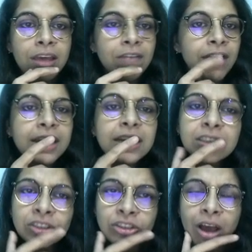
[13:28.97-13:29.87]
When it
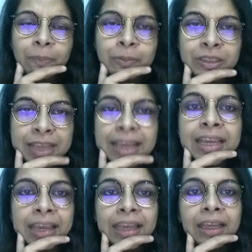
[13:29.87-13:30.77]
stopped
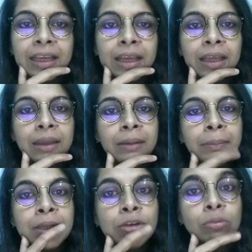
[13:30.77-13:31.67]
sinking,
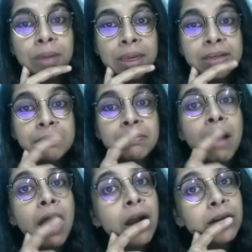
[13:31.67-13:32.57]
Meenu made a
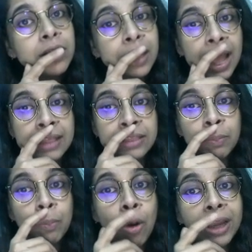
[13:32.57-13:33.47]
mark at the
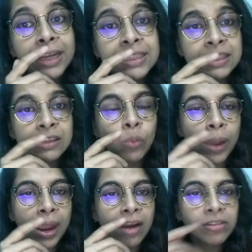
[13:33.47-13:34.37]
point till
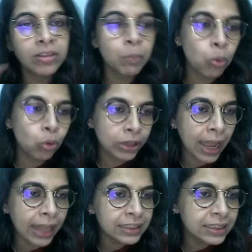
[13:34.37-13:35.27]
where the boat
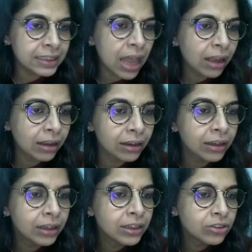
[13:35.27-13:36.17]
had sunk.
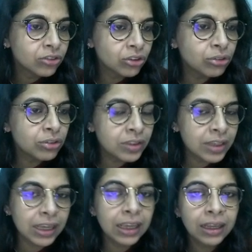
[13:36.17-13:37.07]
So you
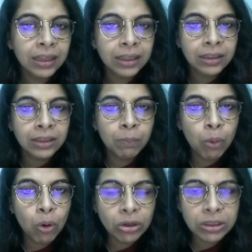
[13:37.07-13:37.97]
see, the
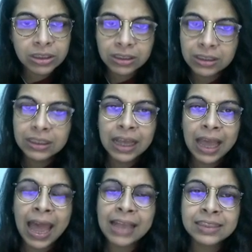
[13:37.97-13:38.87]
boat
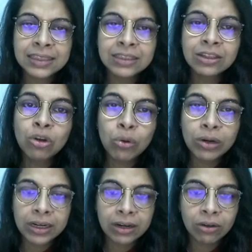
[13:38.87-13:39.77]
has it
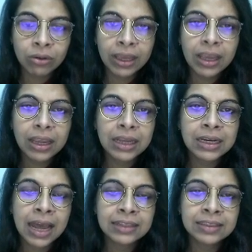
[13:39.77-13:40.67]
loaded, okay? It
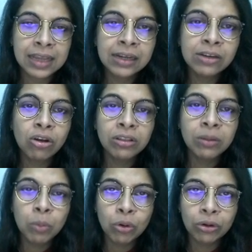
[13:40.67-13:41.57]
has settled on the
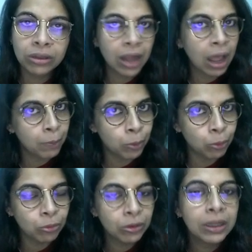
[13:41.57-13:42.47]
boat,
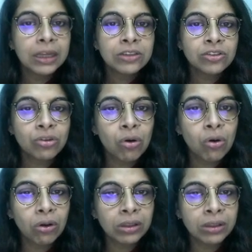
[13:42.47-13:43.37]
Appu.
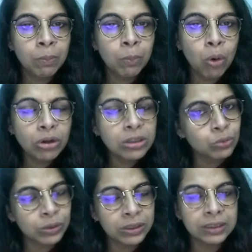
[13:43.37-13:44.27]
So the boat
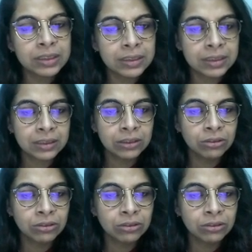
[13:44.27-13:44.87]
was,